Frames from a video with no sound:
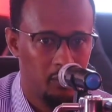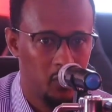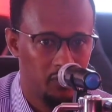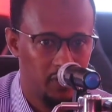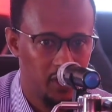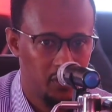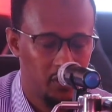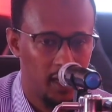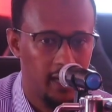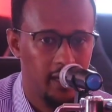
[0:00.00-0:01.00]

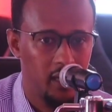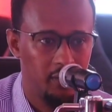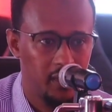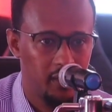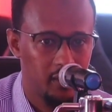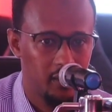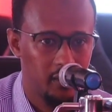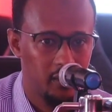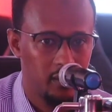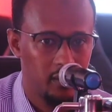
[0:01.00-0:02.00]
professional, academic,
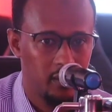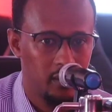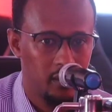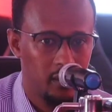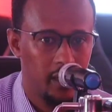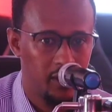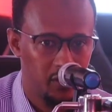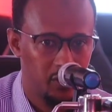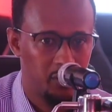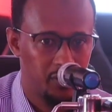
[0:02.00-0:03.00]
and
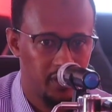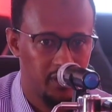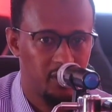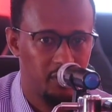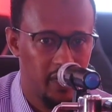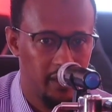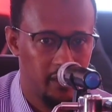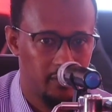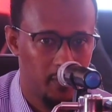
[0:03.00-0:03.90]
short courses combined.